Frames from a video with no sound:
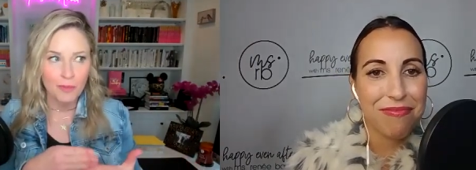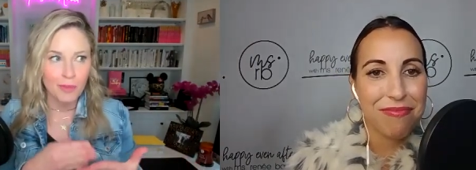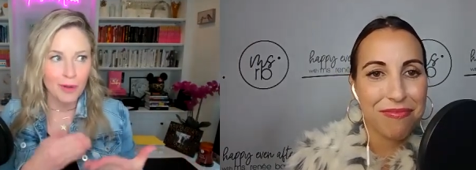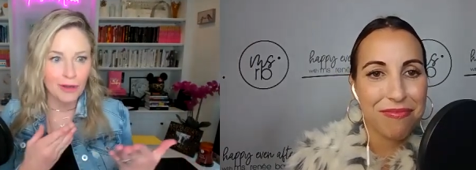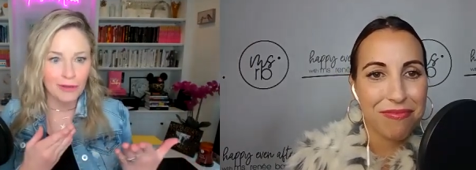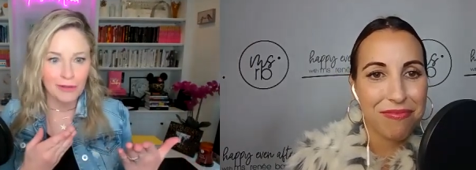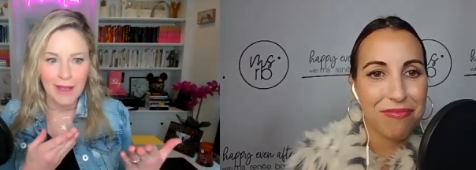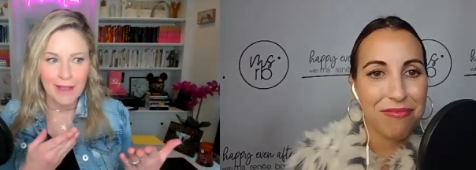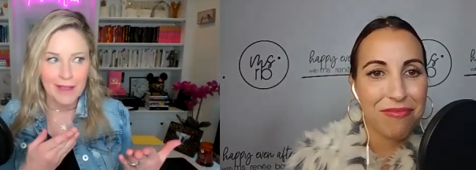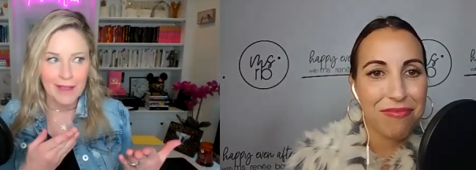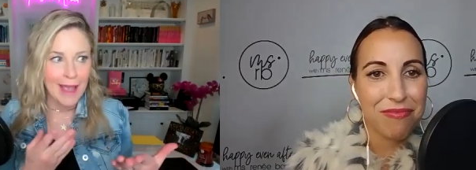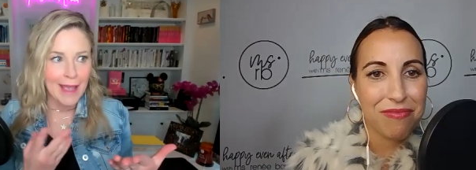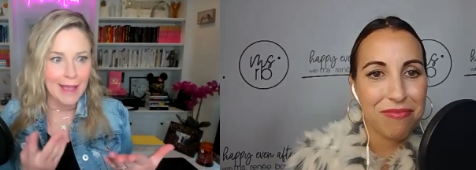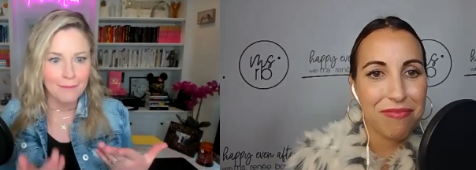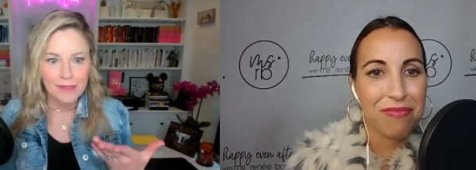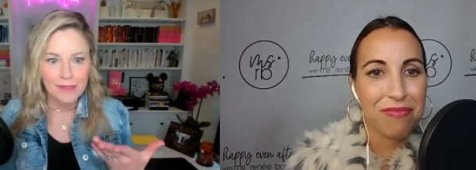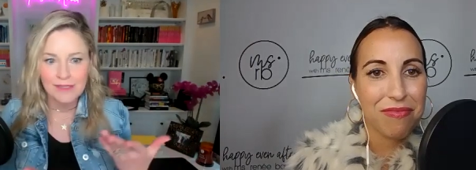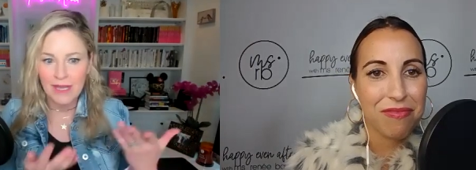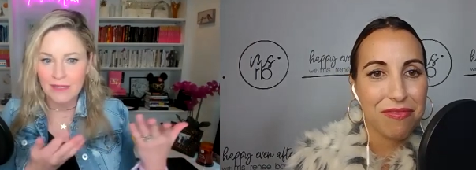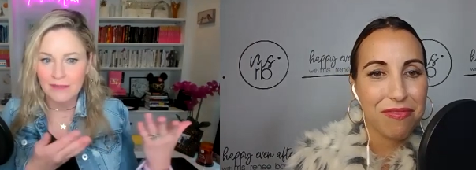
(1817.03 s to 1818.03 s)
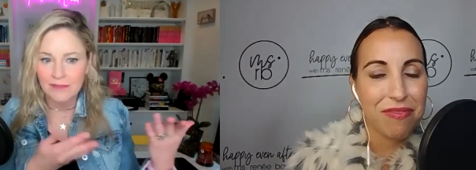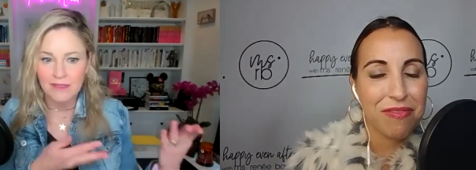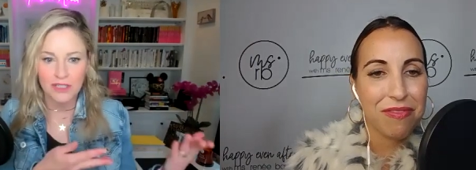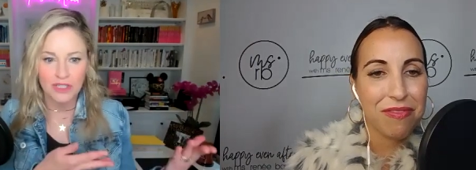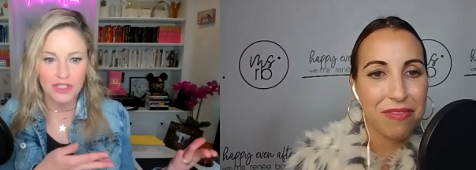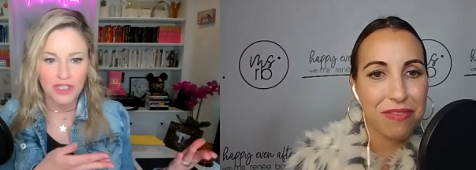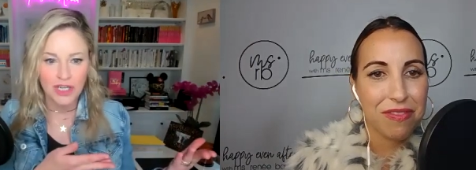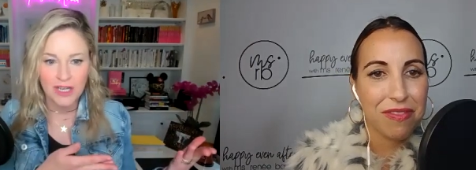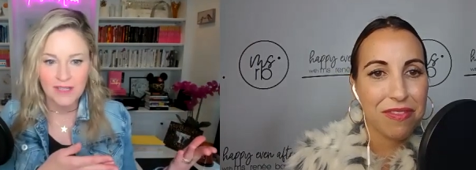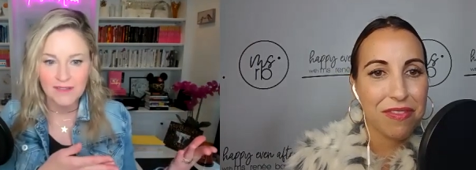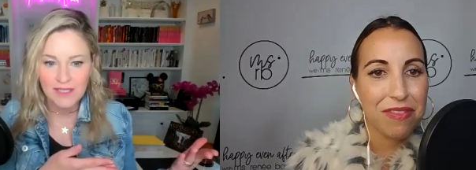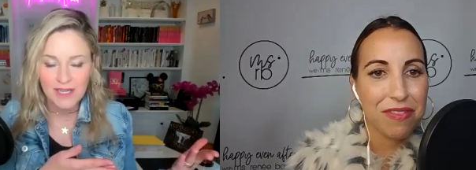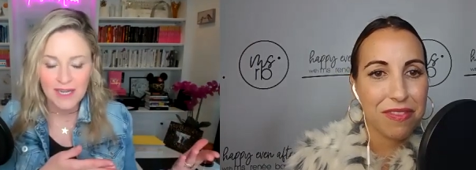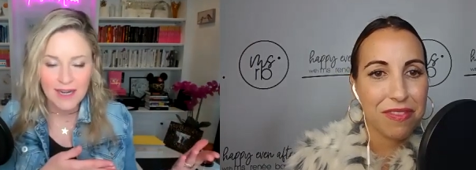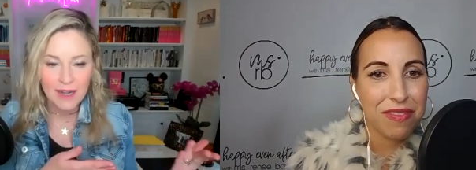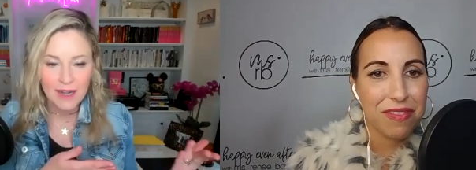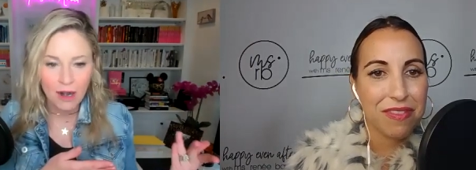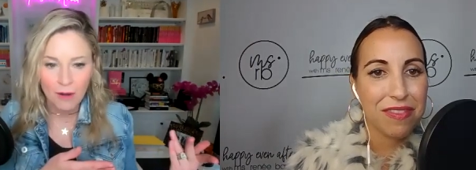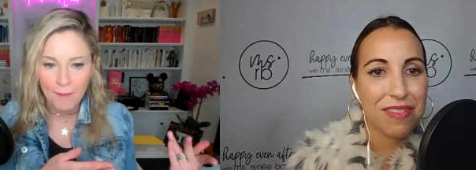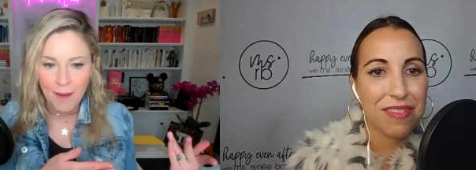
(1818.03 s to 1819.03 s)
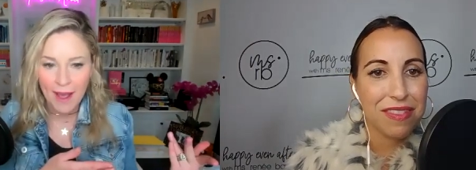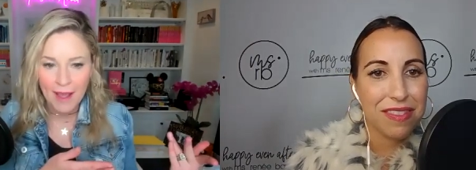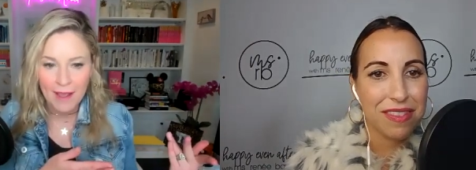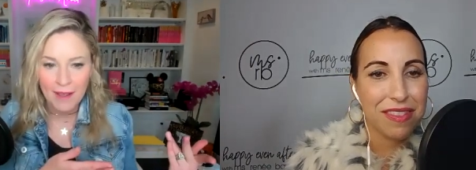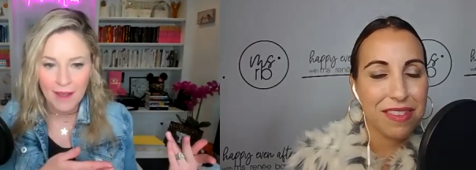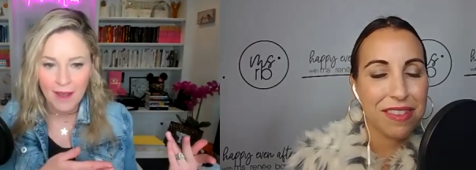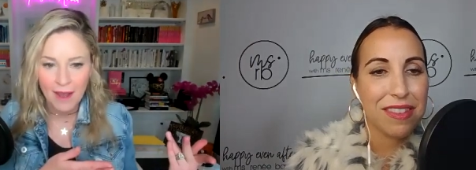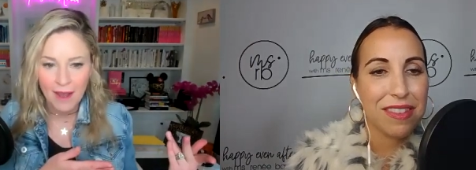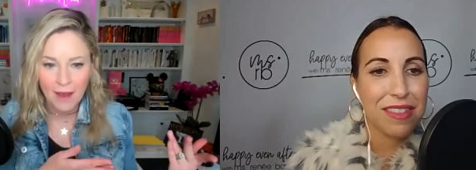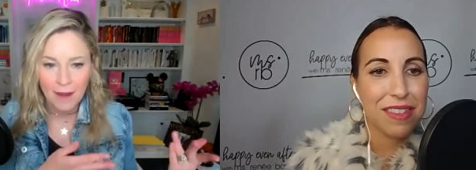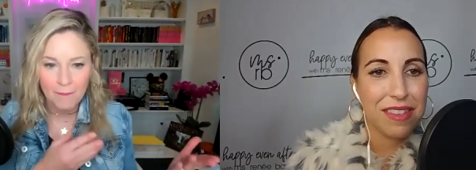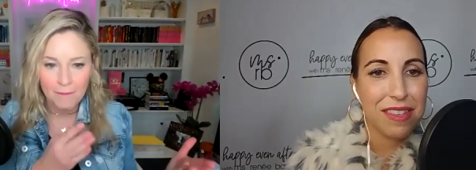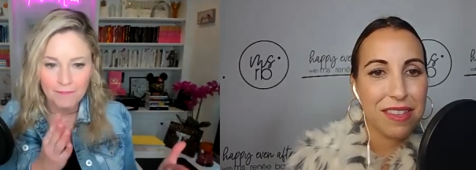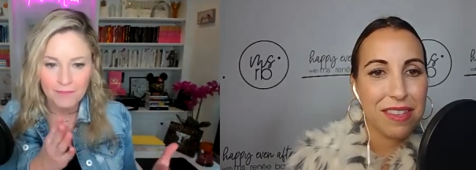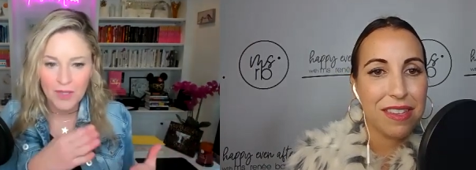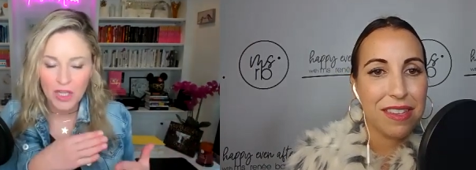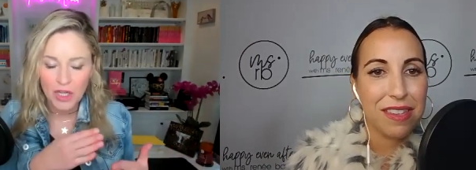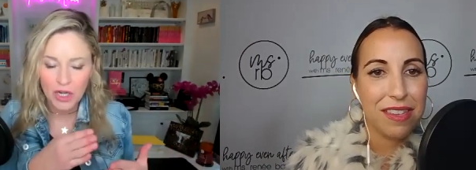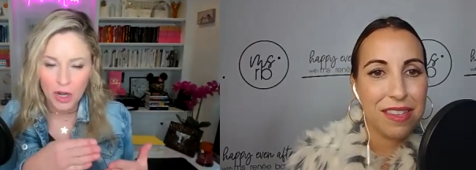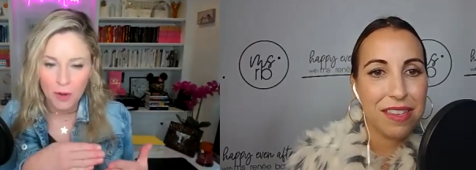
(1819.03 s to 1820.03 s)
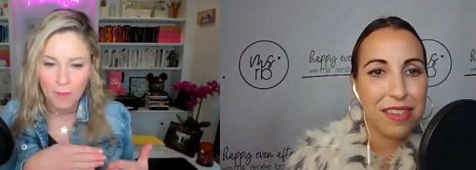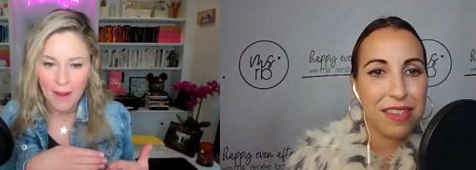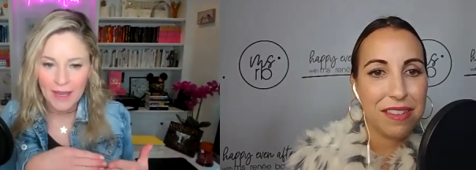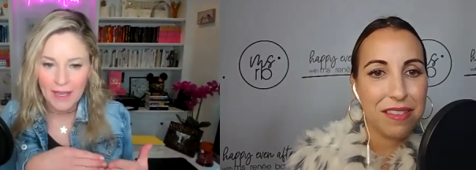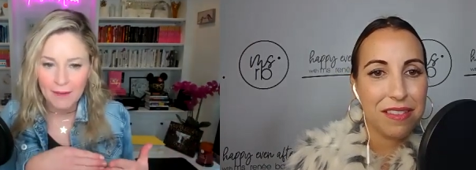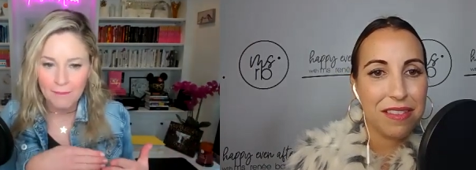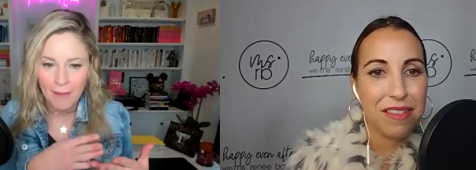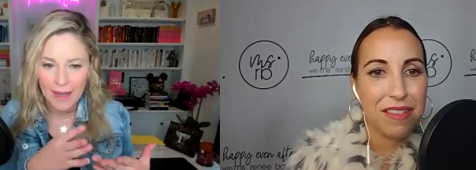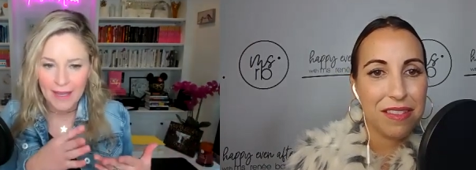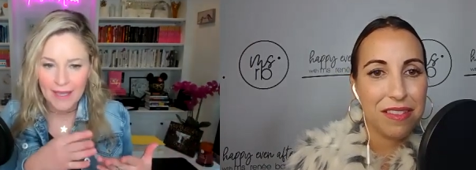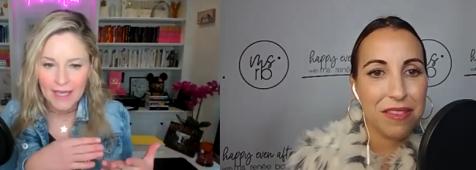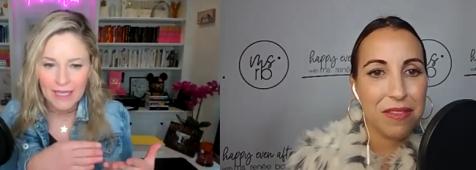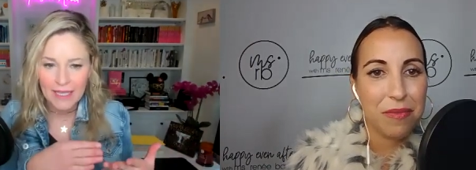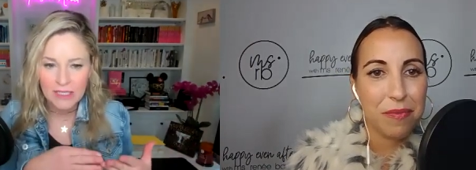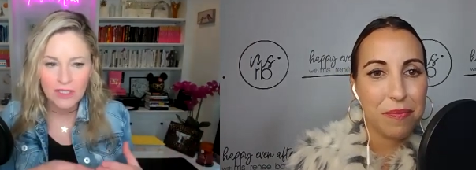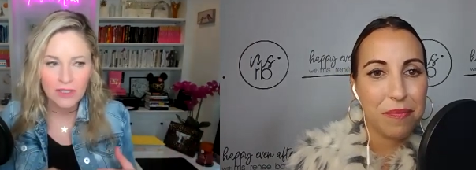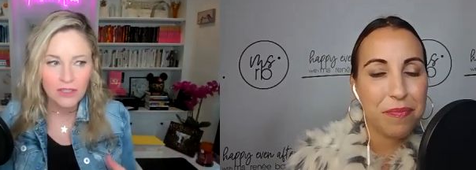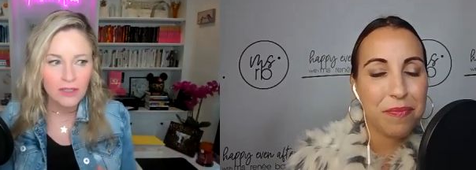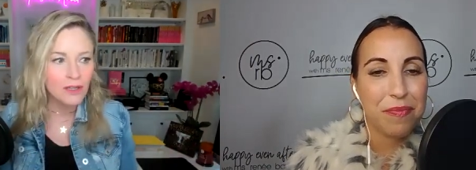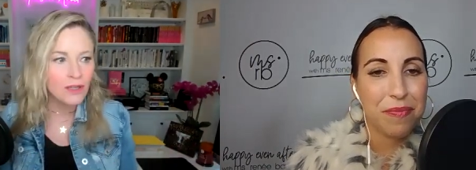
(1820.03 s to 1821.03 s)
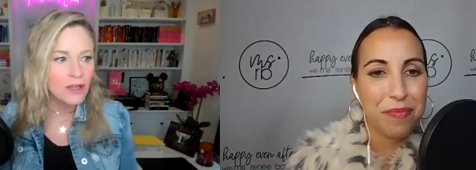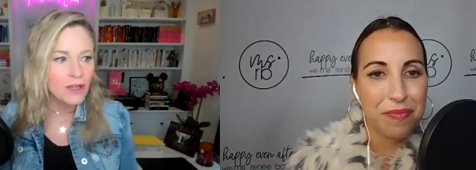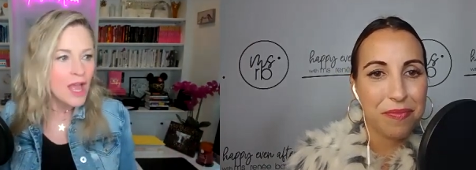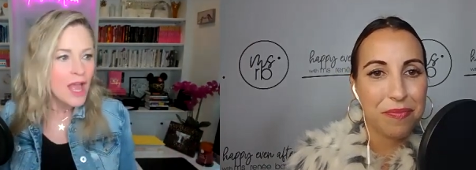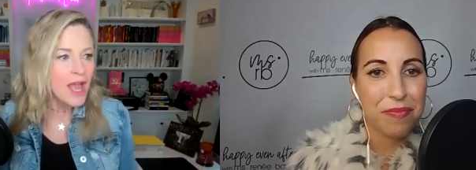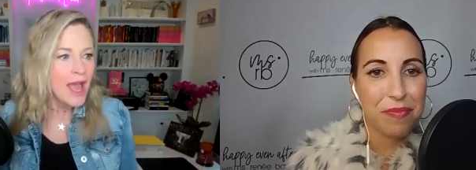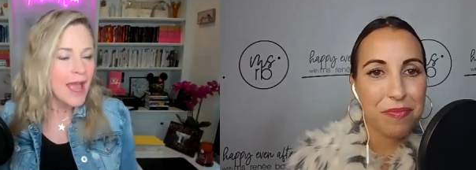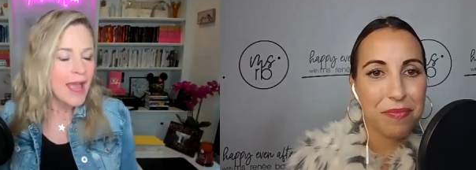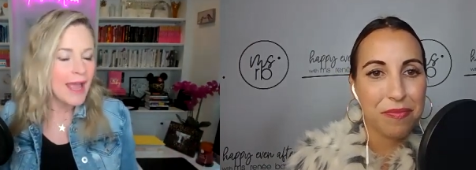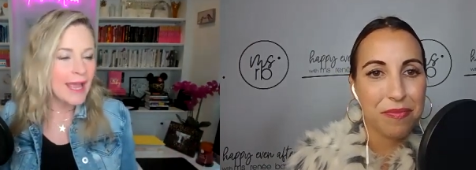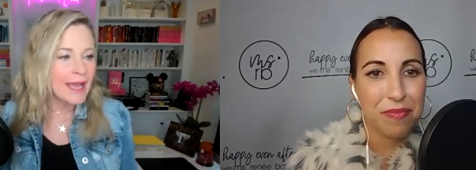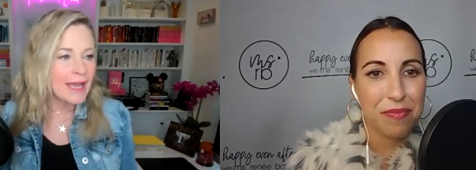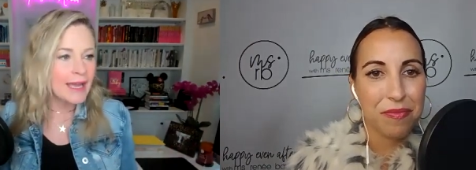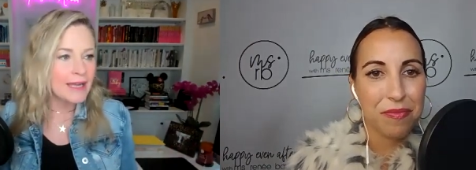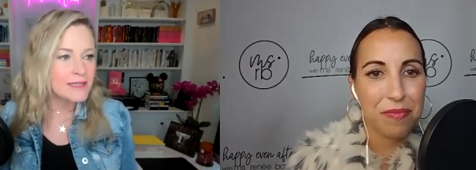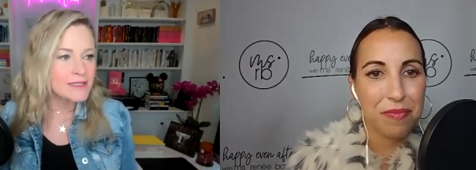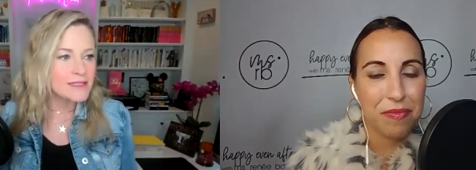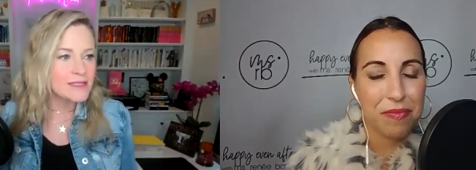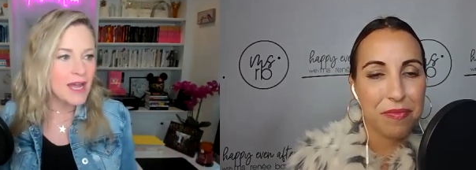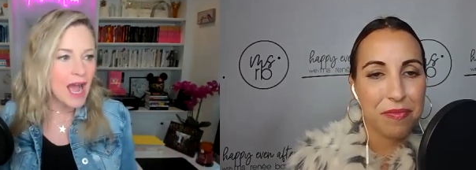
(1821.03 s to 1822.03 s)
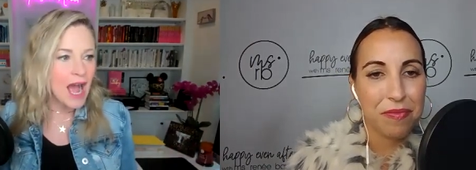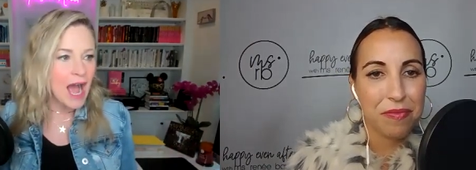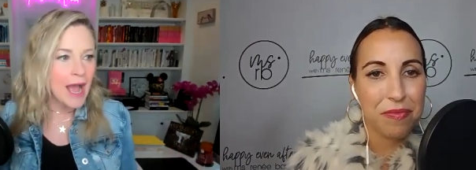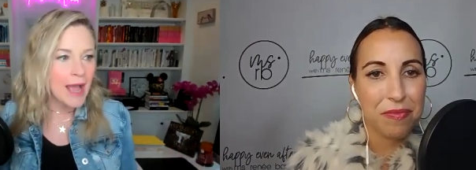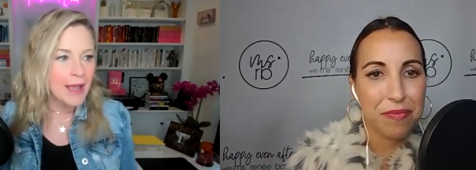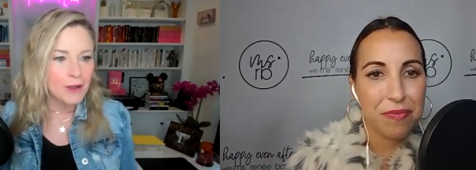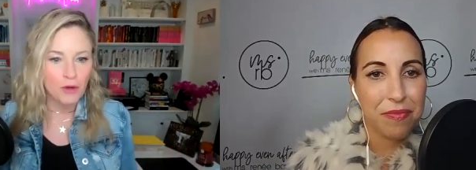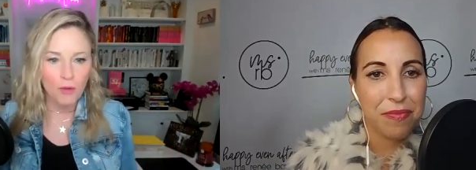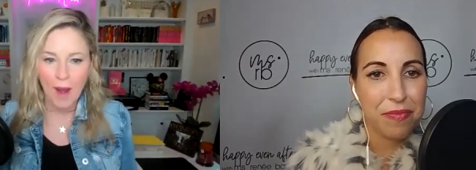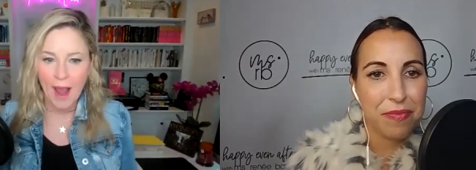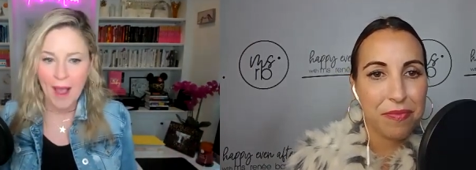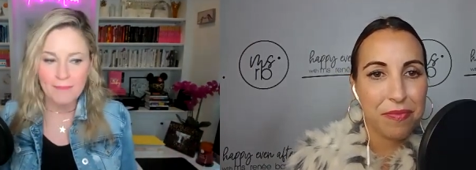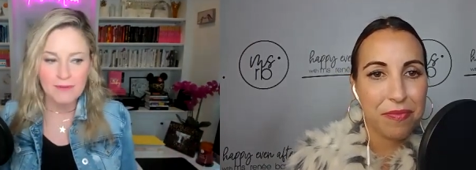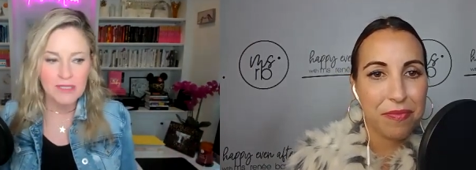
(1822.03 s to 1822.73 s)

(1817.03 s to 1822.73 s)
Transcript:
Speaker 1: Like Amazon suggested it on my, um, you know, my my Kindle, and I grabbed it.